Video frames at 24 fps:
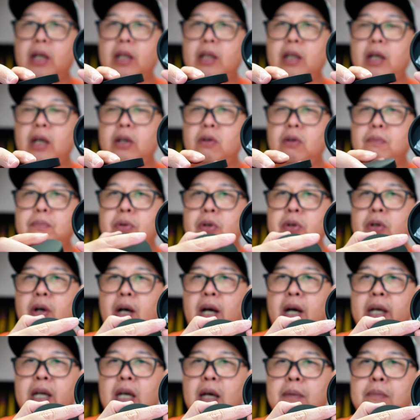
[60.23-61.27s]
and then you put
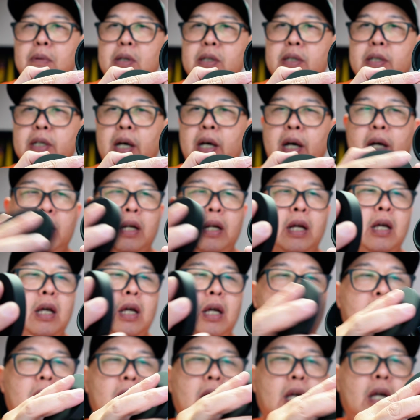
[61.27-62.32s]
your IEM inside,
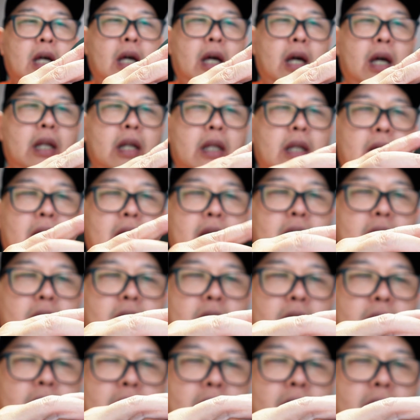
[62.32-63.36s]
and then
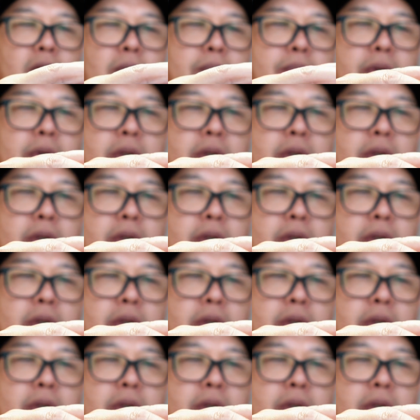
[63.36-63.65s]
you